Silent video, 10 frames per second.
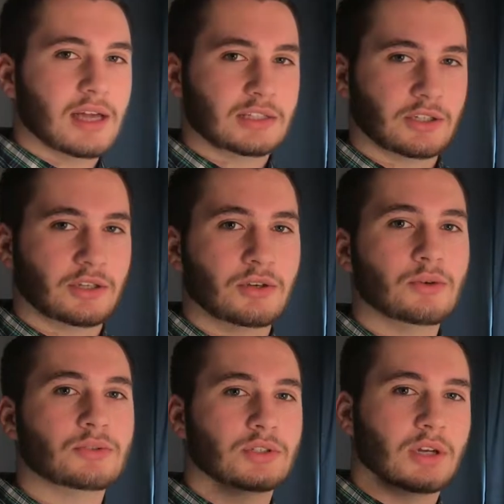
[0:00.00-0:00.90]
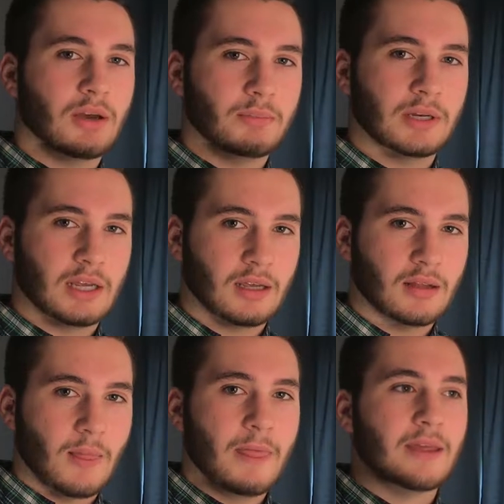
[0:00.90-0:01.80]
it's a huge company
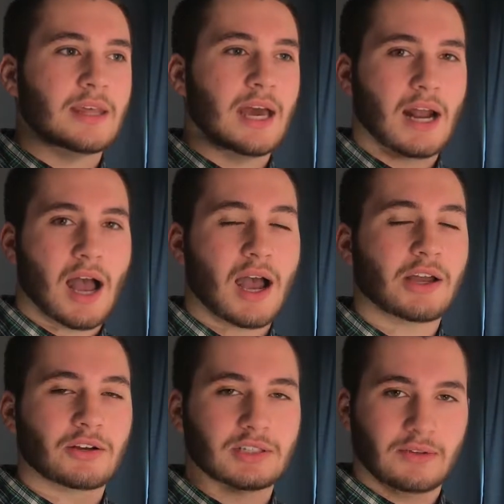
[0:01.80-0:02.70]
that hires